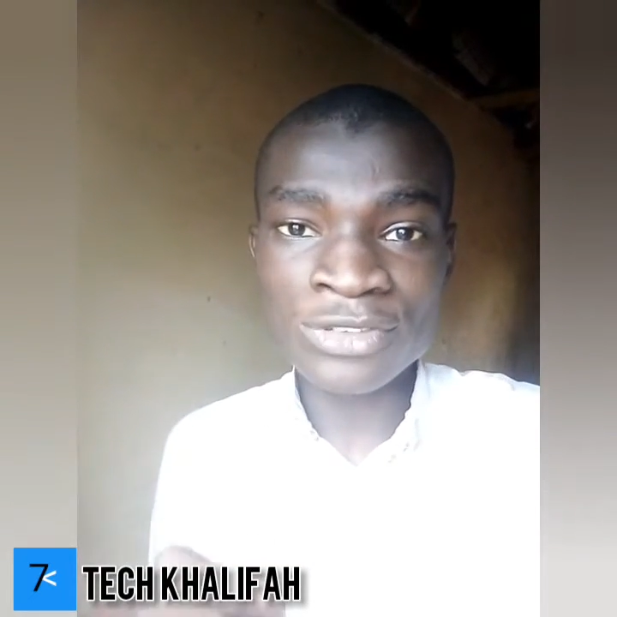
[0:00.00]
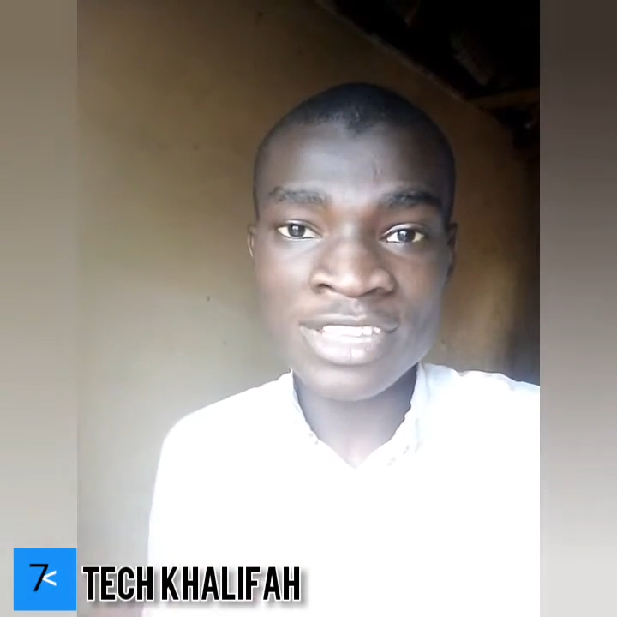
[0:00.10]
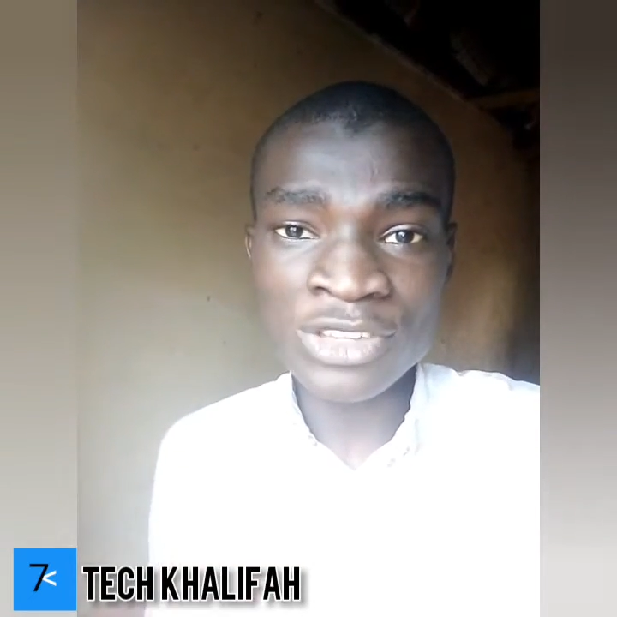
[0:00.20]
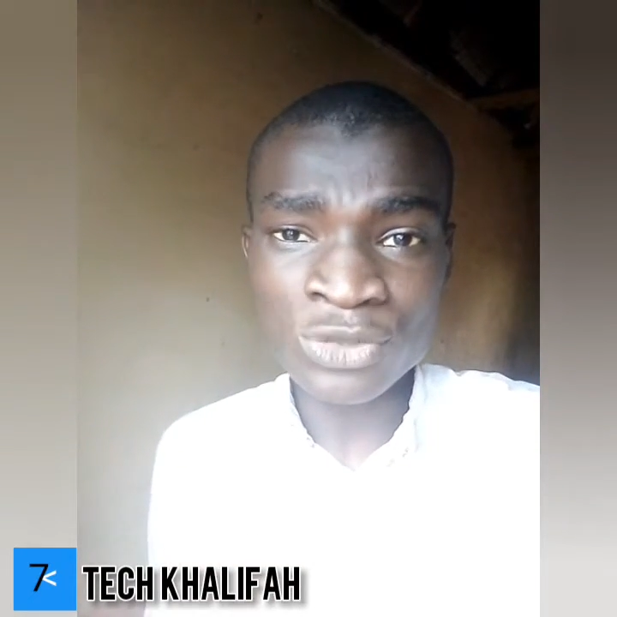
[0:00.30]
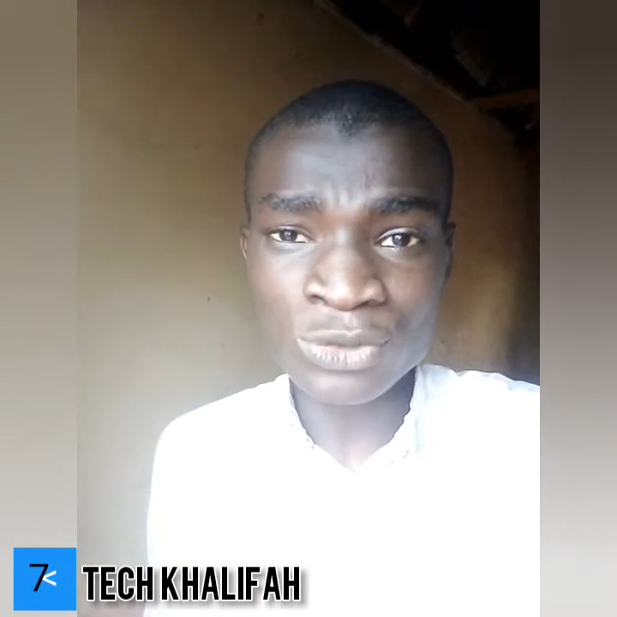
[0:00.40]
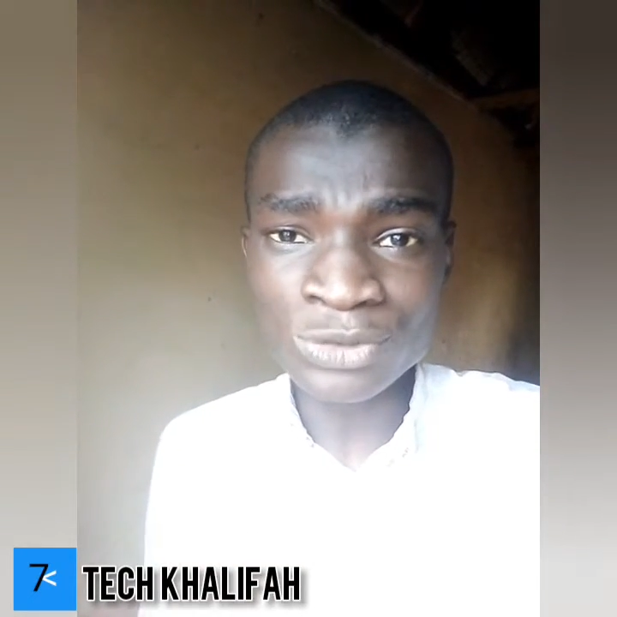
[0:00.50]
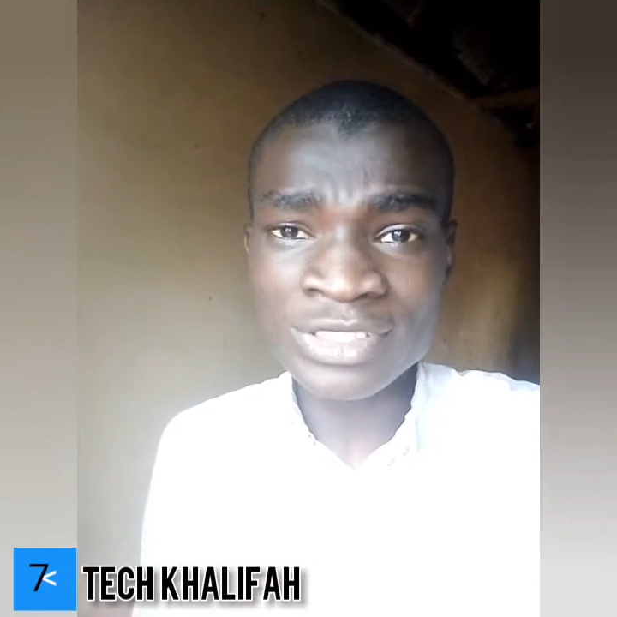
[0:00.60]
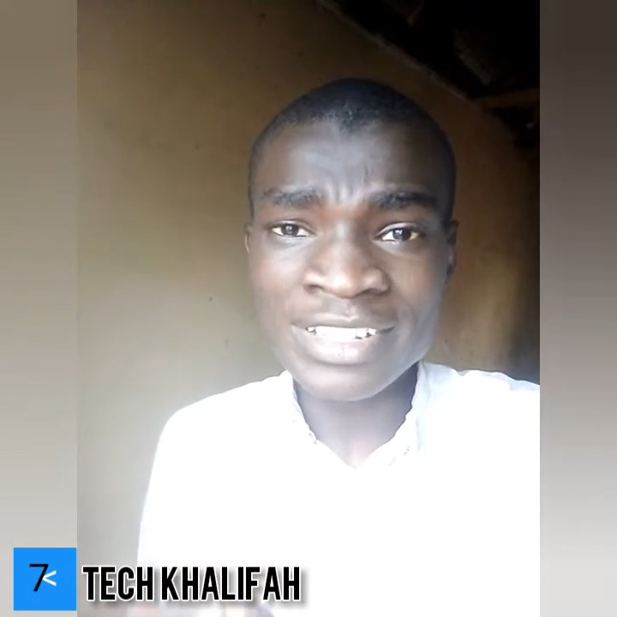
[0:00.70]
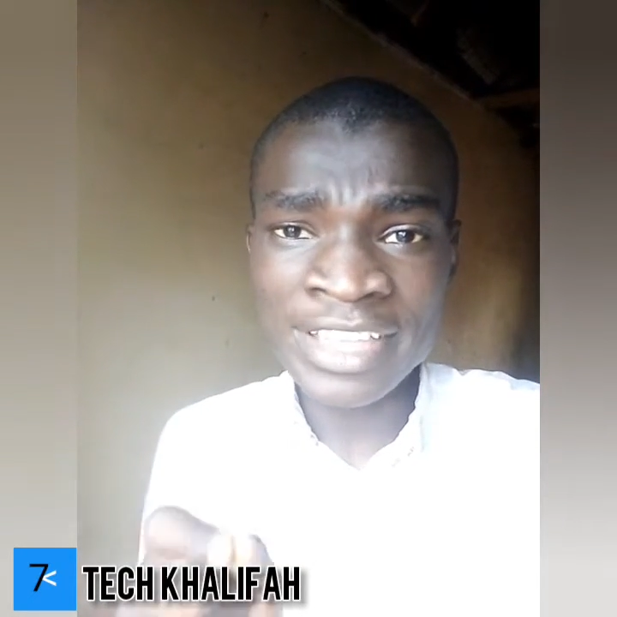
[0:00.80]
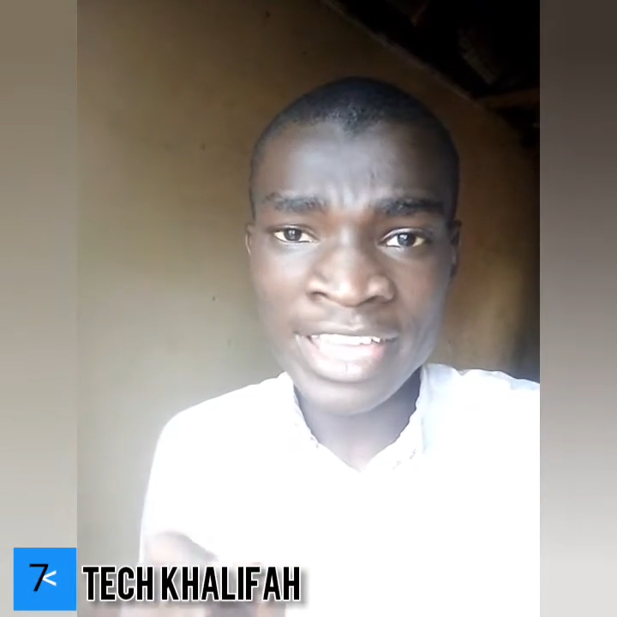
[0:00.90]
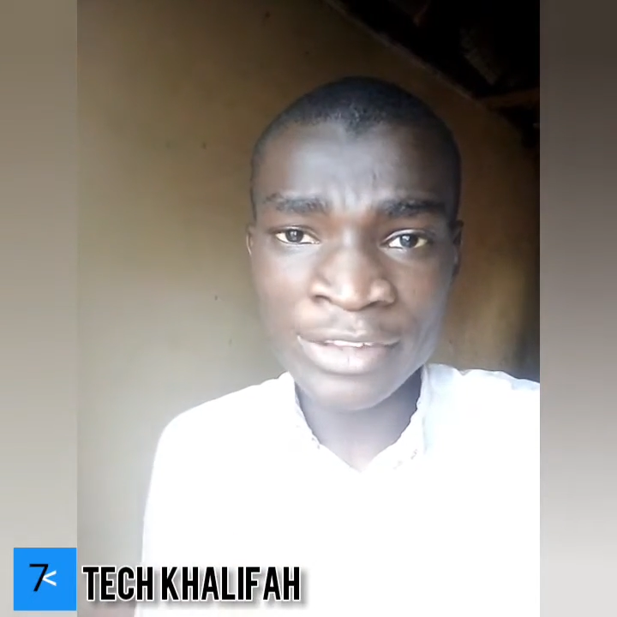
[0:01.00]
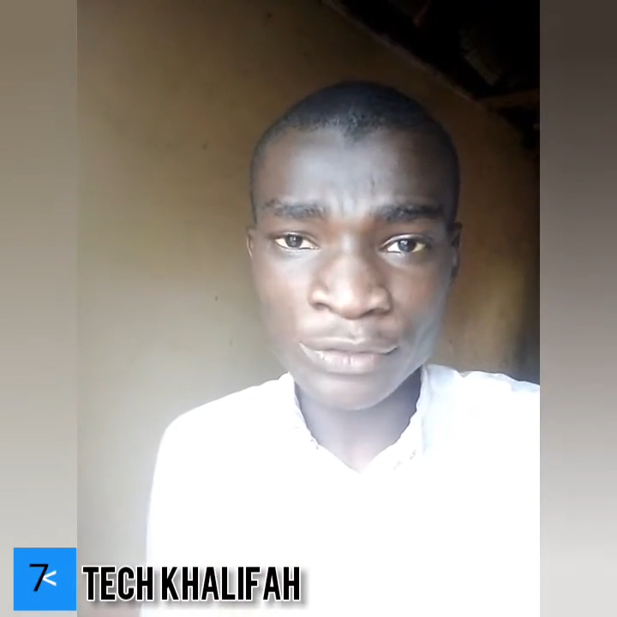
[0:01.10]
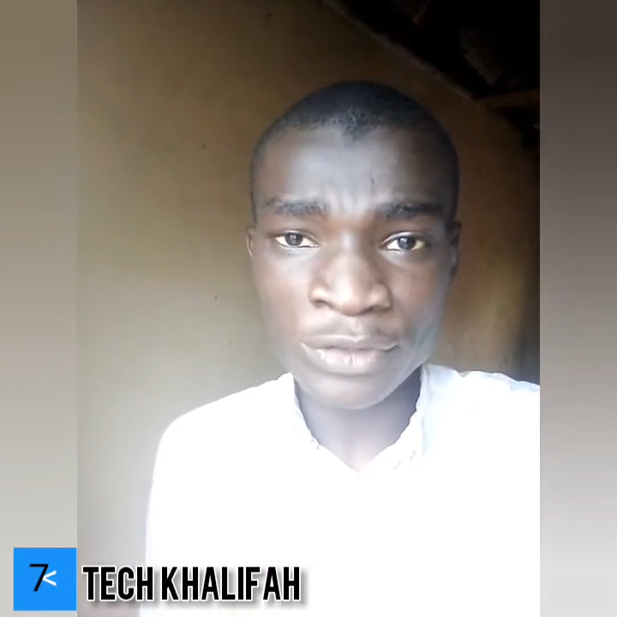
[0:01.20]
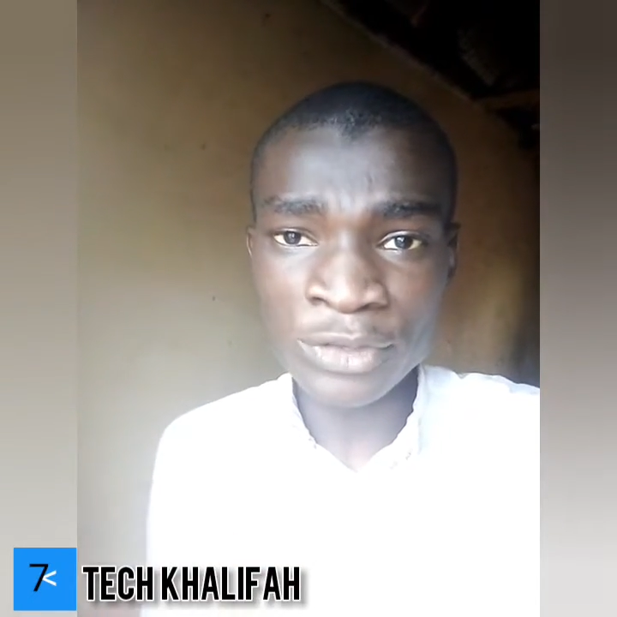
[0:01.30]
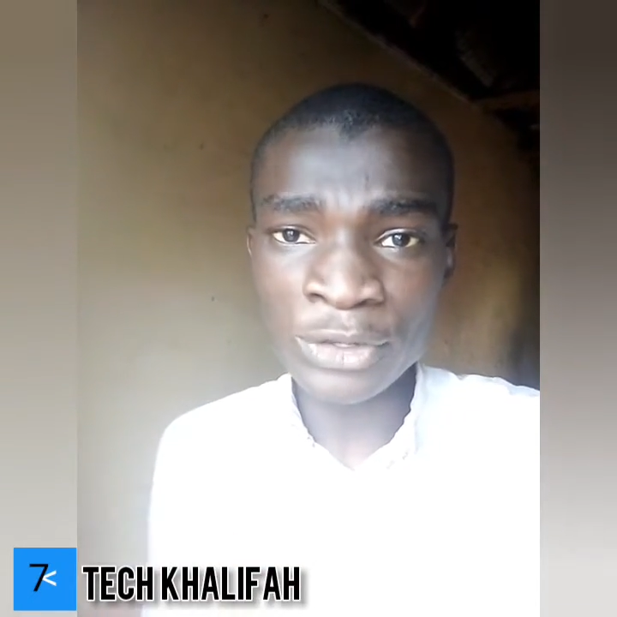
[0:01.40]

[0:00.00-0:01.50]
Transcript: stay tuned till the end of the